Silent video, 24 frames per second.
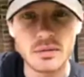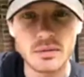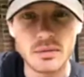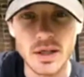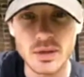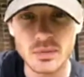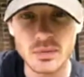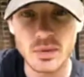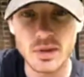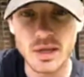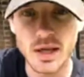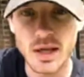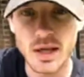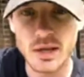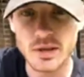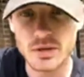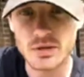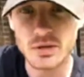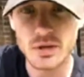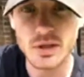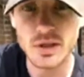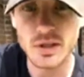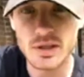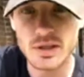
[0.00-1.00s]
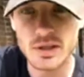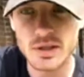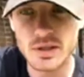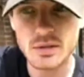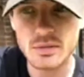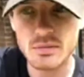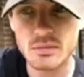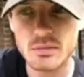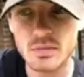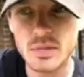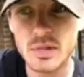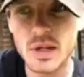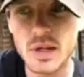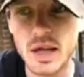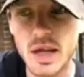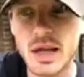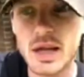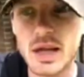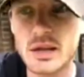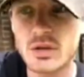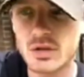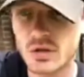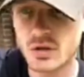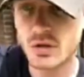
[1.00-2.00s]
That's what cancer is.
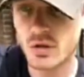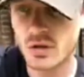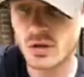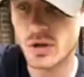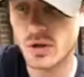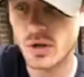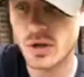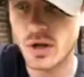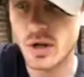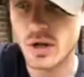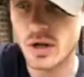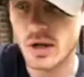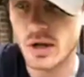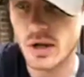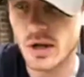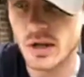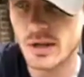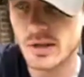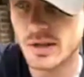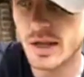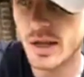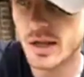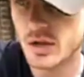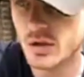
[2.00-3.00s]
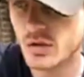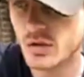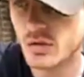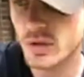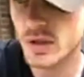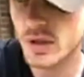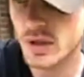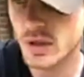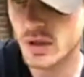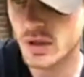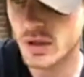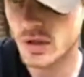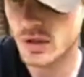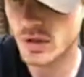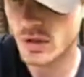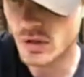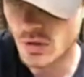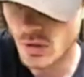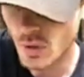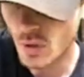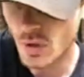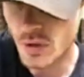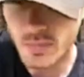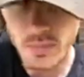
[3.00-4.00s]
Cancer is actually
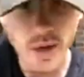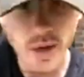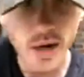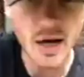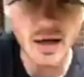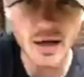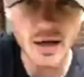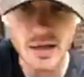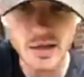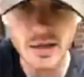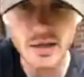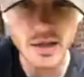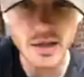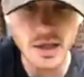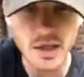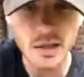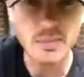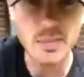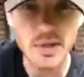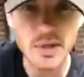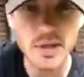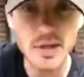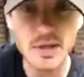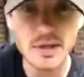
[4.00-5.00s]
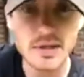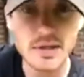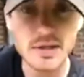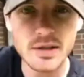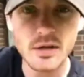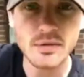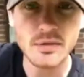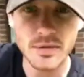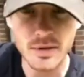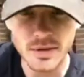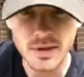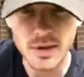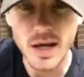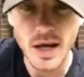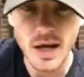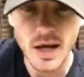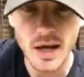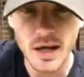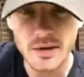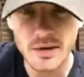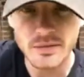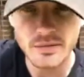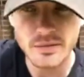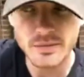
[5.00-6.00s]
your body keeping itself
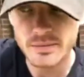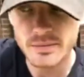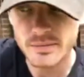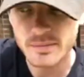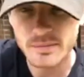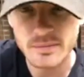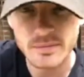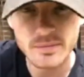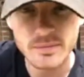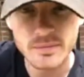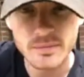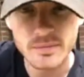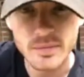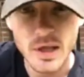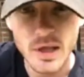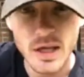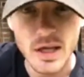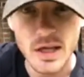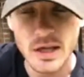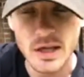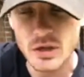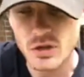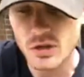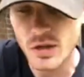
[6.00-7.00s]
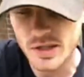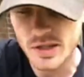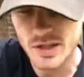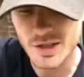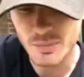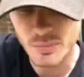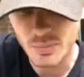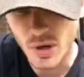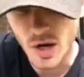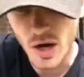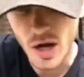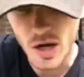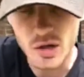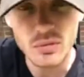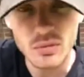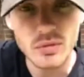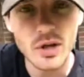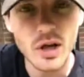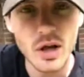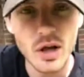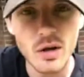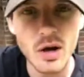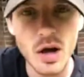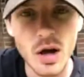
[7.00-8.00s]
alive. And it tries to bottle
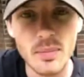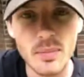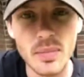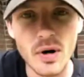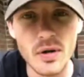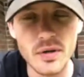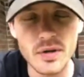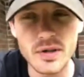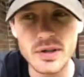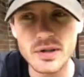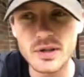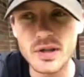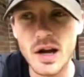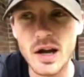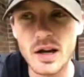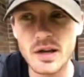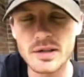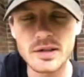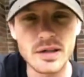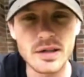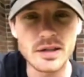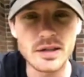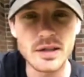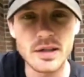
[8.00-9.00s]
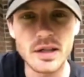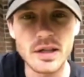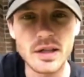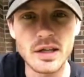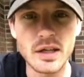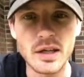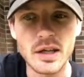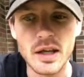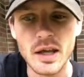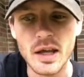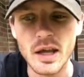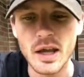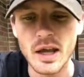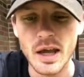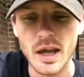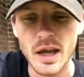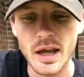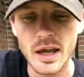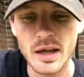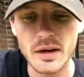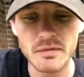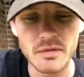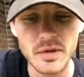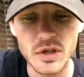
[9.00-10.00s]
up all this toxicity,
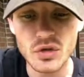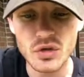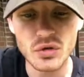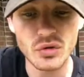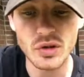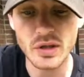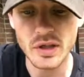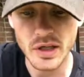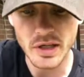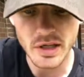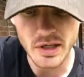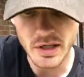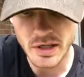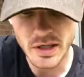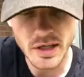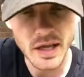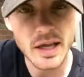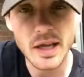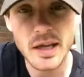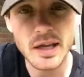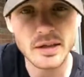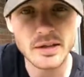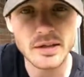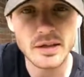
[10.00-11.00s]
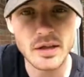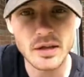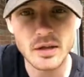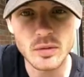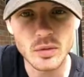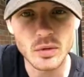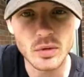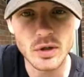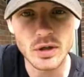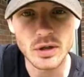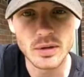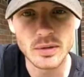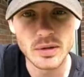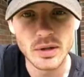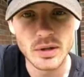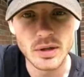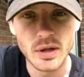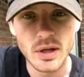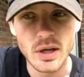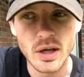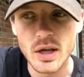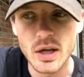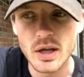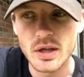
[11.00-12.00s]
and eventually it can't anymore.
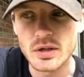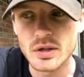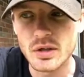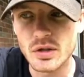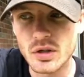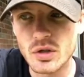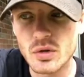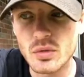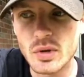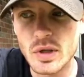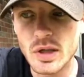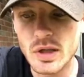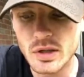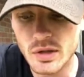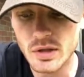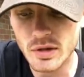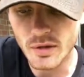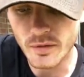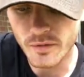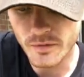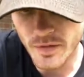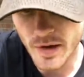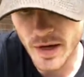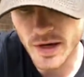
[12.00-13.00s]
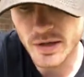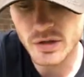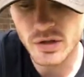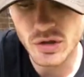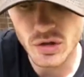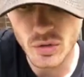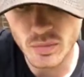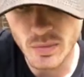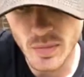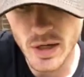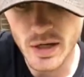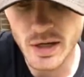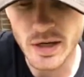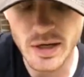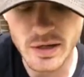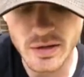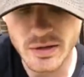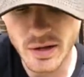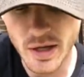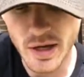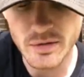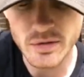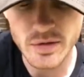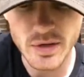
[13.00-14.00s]
So the faster you make a
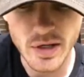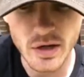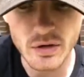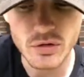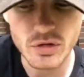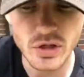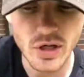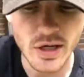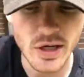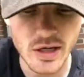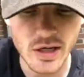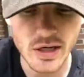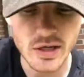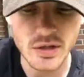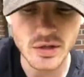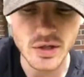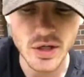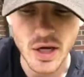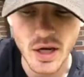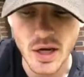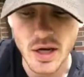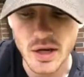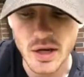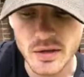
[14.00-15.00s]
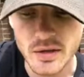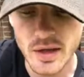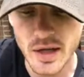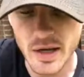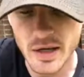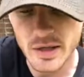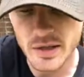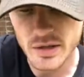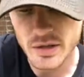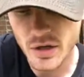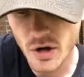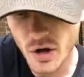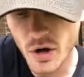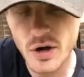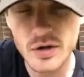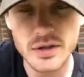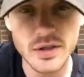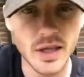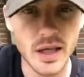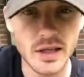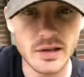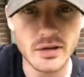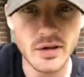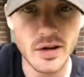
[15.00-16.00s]
lifestyle change that is
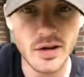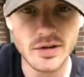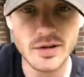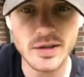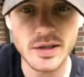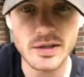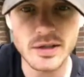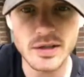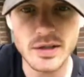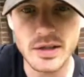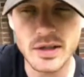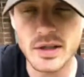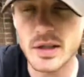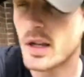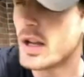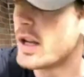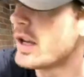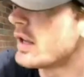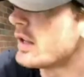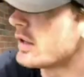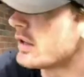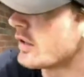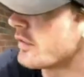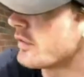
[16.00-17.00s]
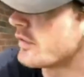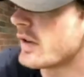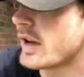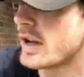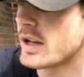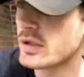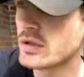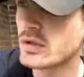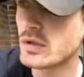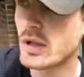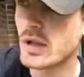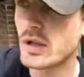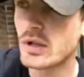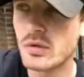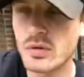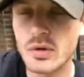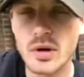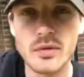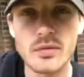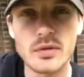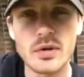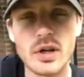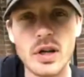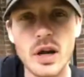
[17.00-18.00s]
causing that toxicity, the faster that you'll
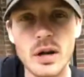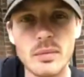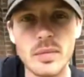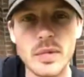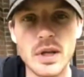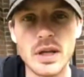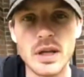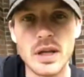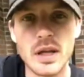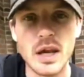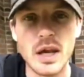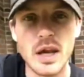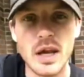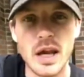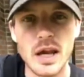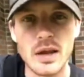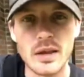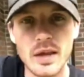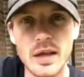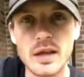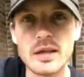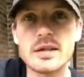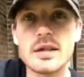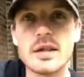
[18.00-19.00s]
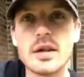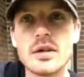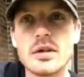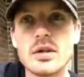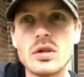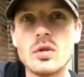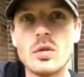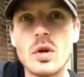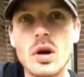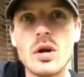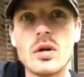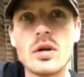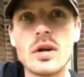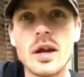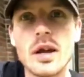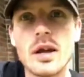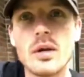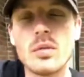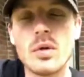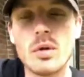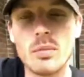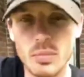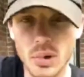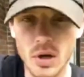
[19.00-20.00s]
overcome it. And they tell you,
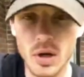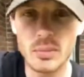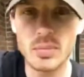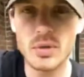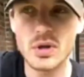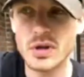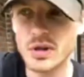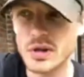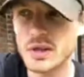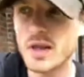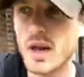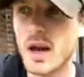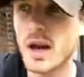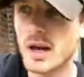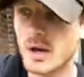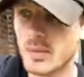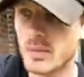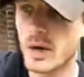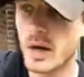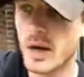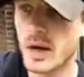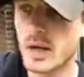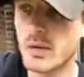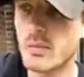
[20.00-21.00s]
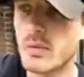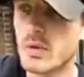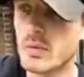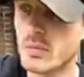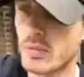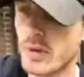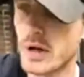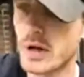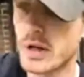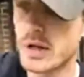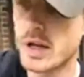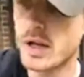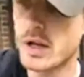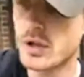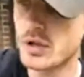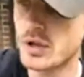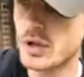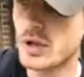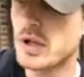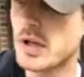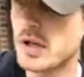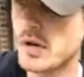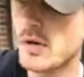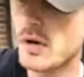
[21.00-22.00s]
okay, we'll pump your entire body with
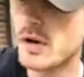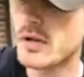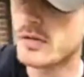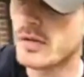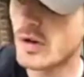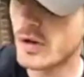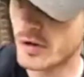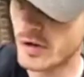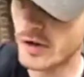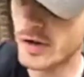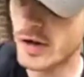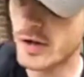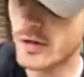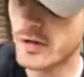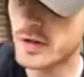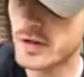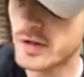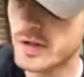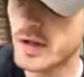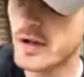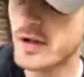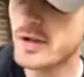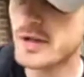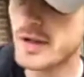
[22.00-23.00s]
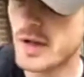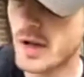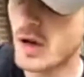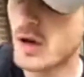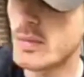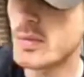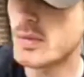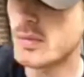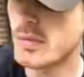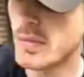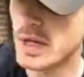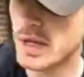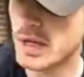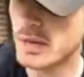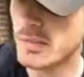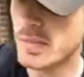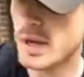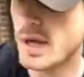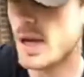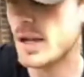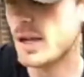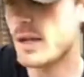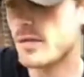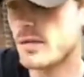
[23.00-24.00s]
radiation, kill off all your healthy cells. I hope you make it
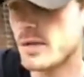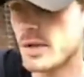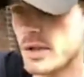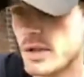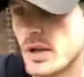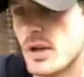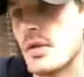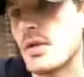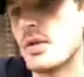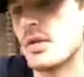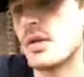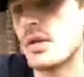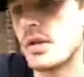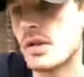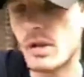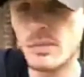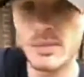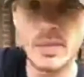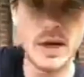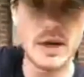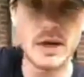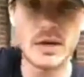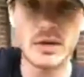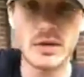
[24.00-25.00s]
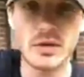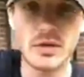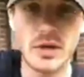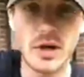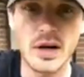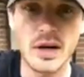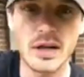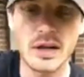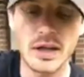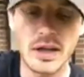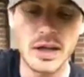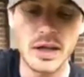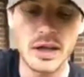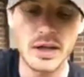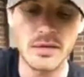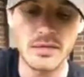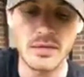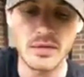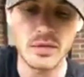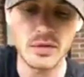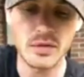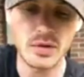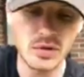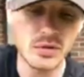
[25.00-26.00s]
back. If you don't, you can come back and try again
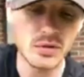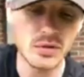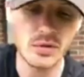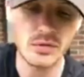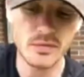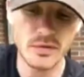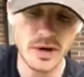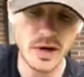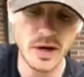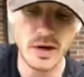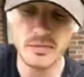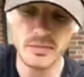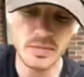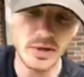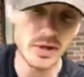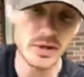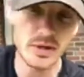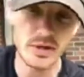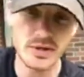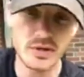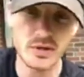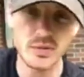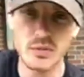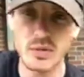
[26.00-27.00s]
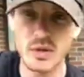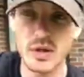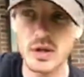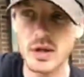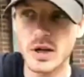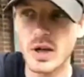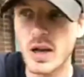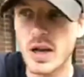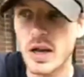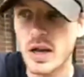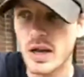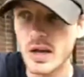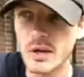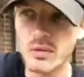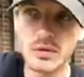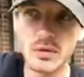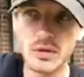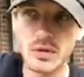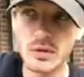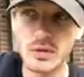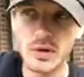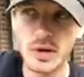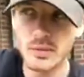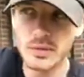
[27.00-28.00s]
if you do survive, but it doesn't work. And we'll
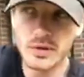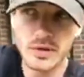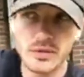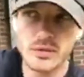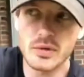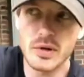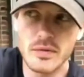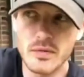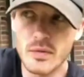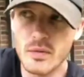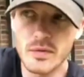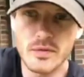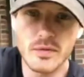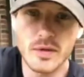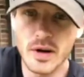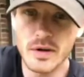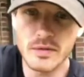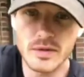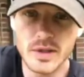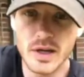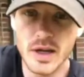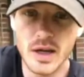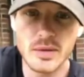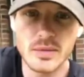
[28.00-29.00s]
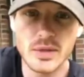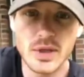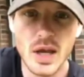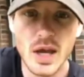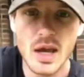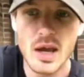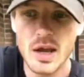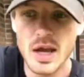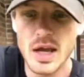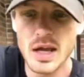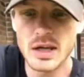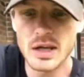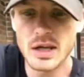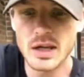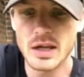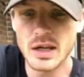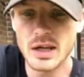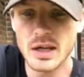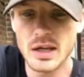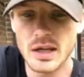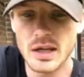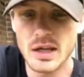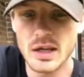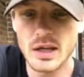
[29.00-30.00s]
do it up to 3, 4, 5 times. And
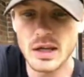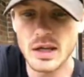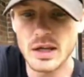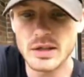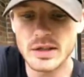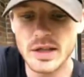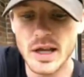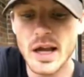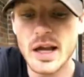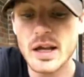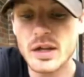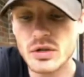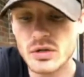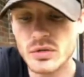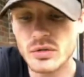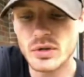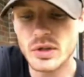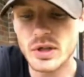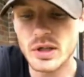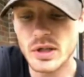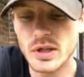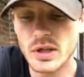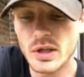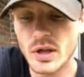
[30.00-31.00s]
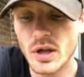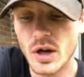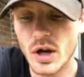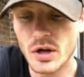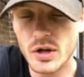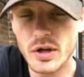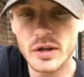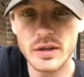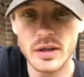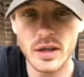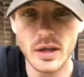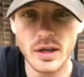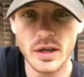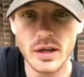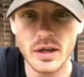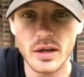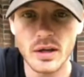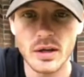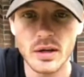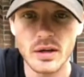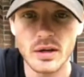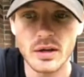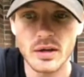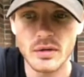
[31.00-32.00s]
it's actually a good thing.
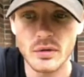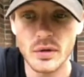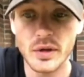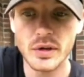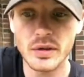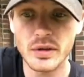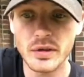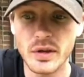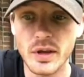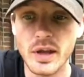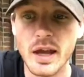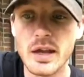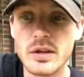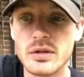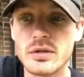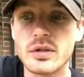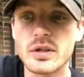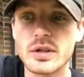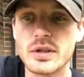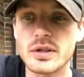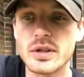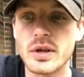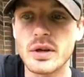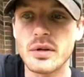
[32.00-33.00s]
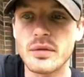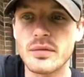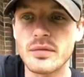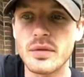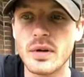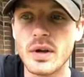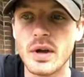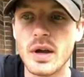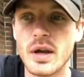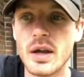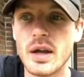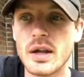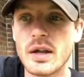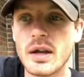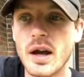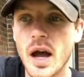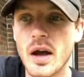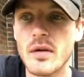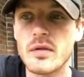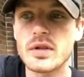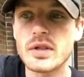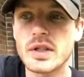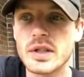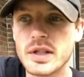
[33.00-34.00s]
Like the cancer itself,
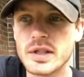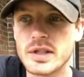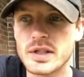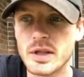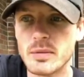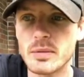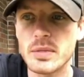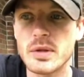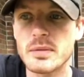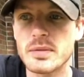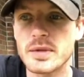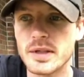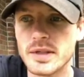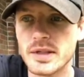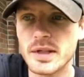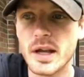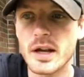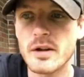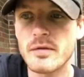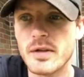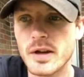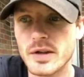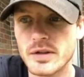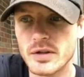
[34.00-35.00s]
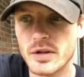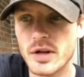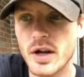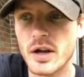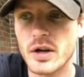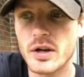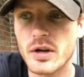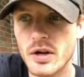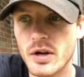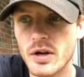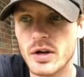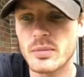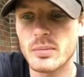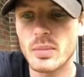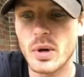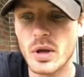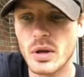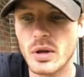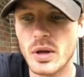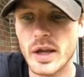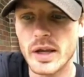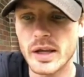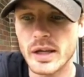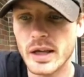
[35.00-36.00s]
obviously the symptoms, the side effects are not good,
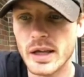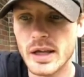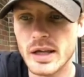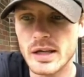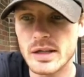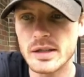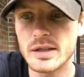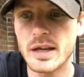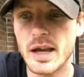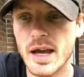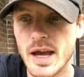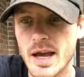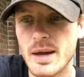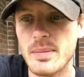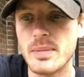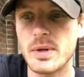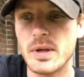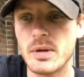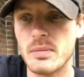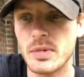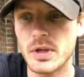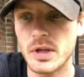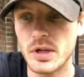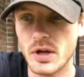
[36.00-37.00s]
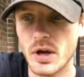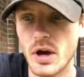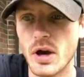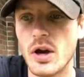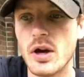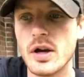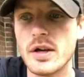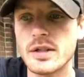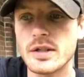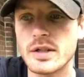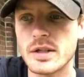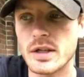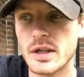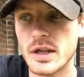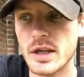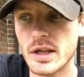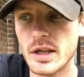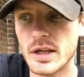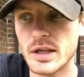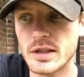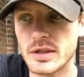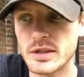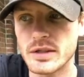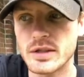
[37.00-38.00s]
but like it's happening because
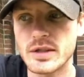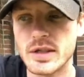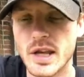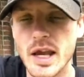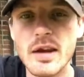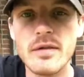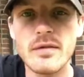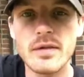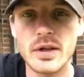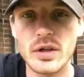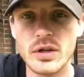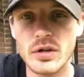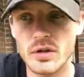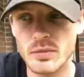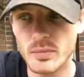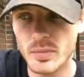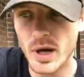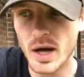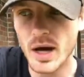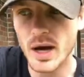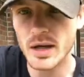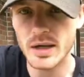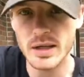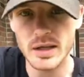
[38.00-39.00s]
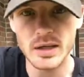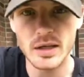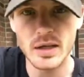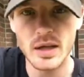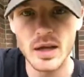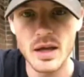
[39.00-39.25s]
it's saving your body.